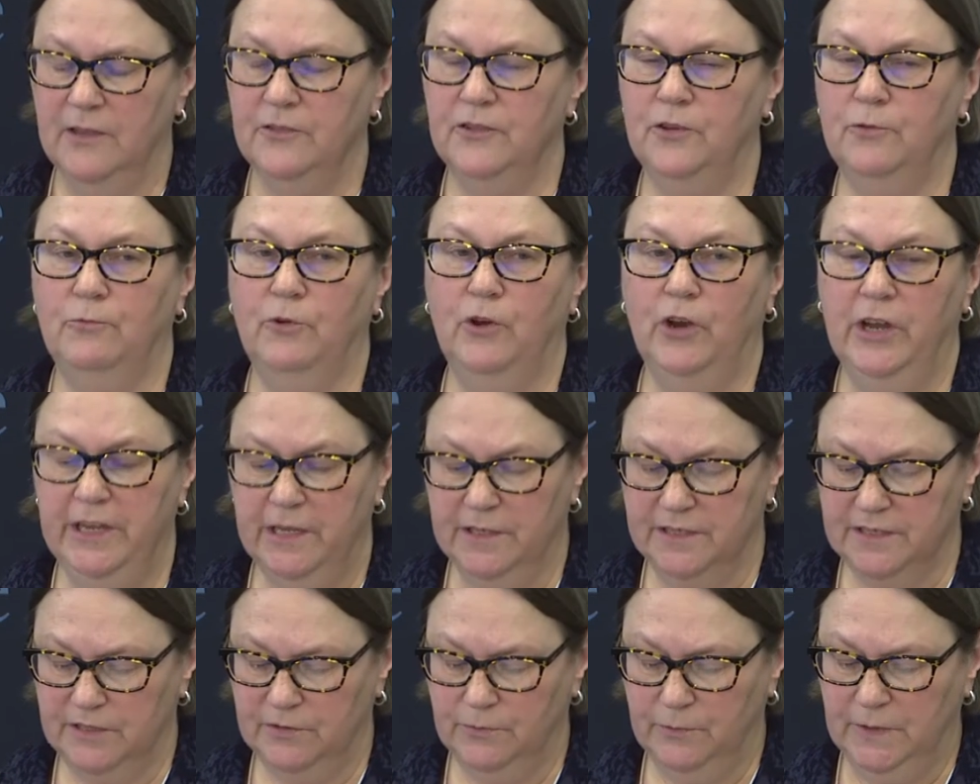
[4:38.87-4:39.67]
the
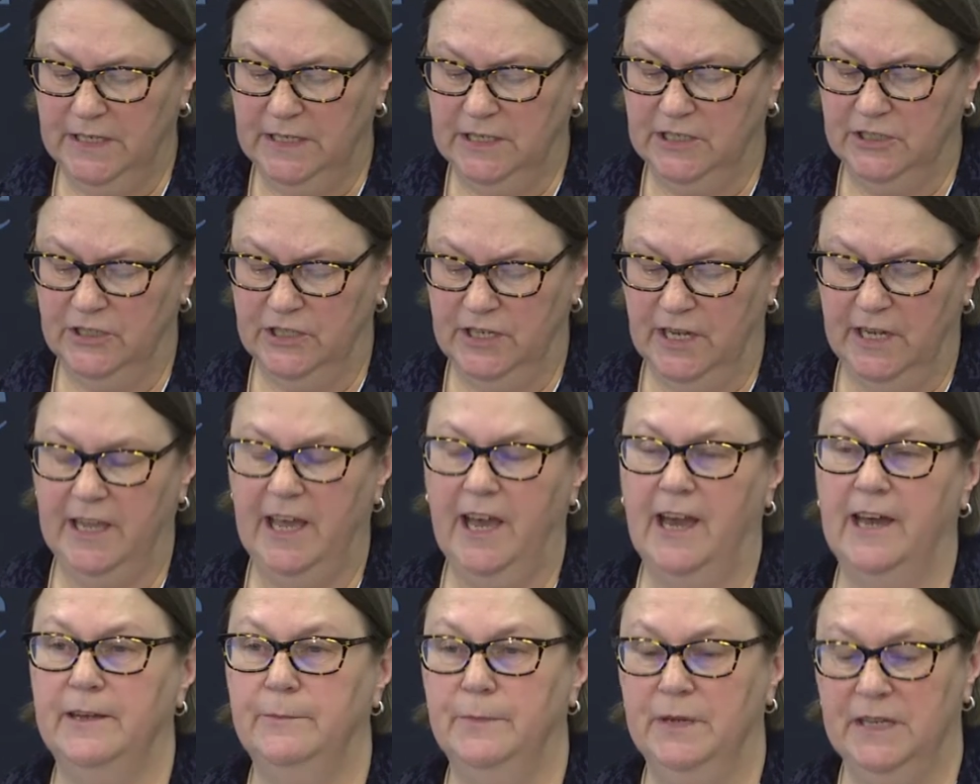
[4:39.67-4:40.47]
Royal Swedish
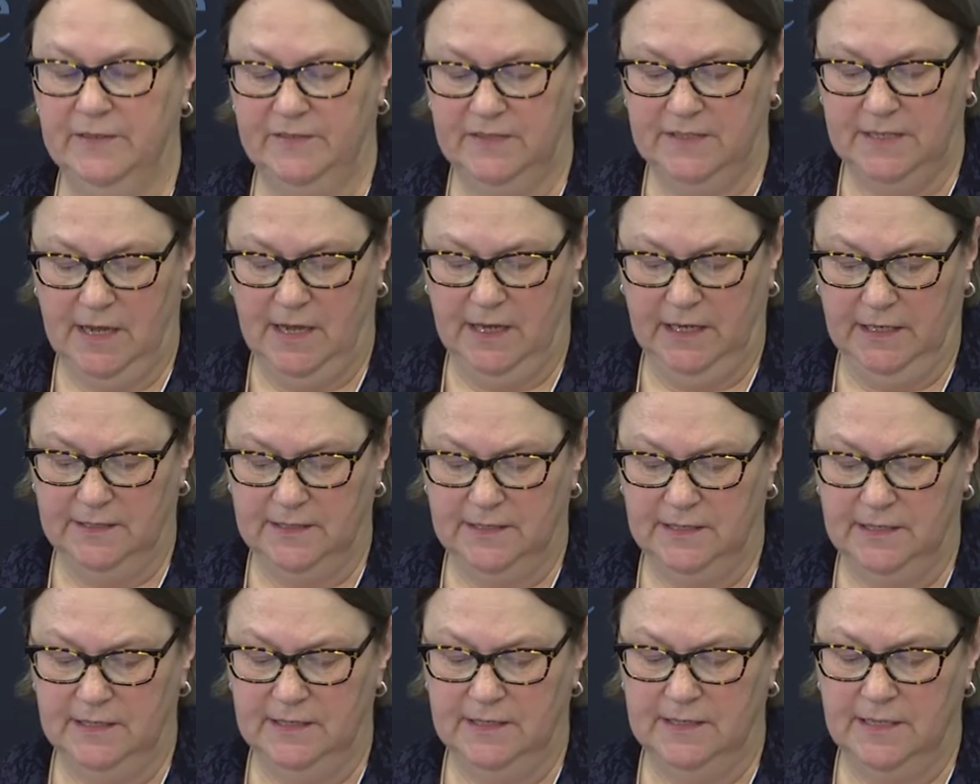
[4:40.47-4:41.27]
Academy of
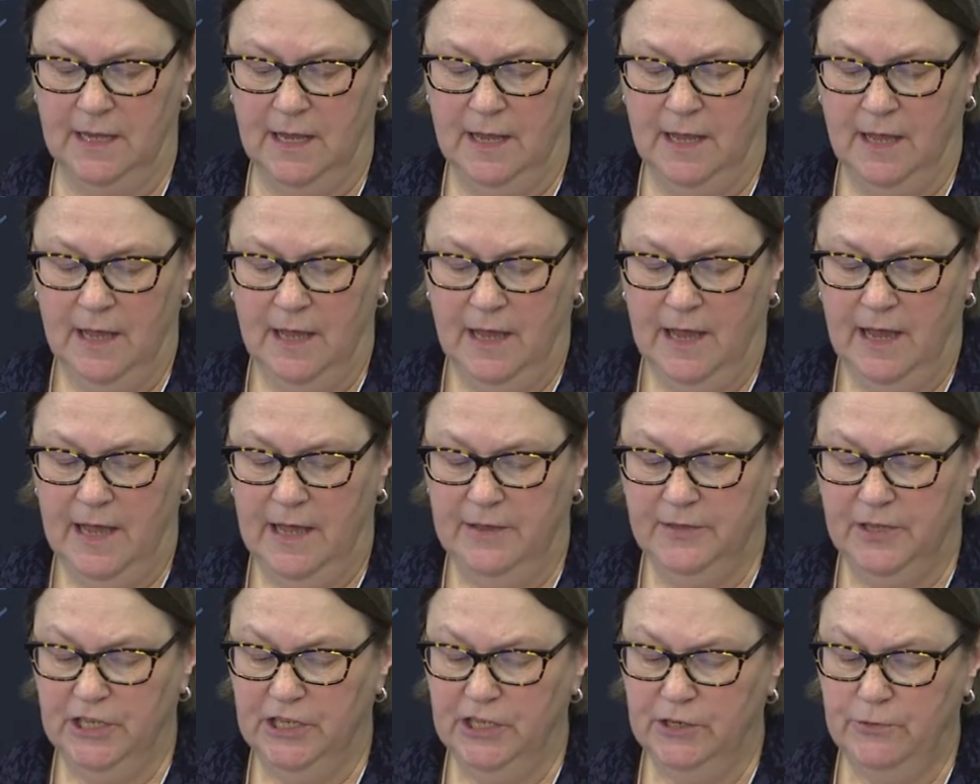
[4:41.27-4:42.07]
Sciences,
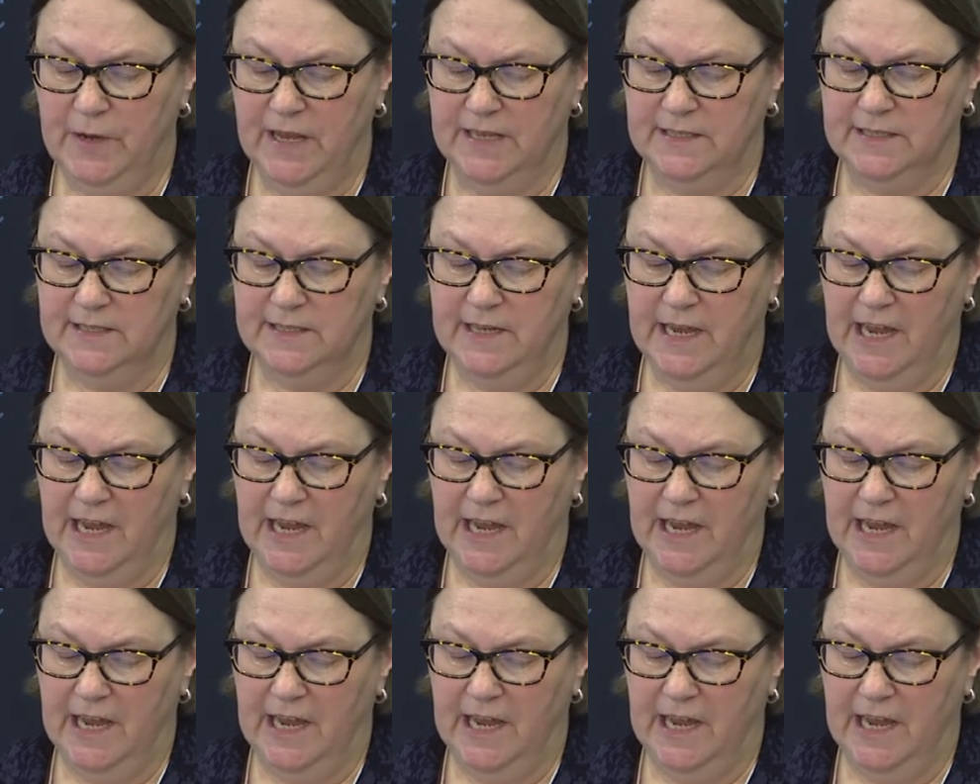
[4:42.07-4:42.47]
and the U.S.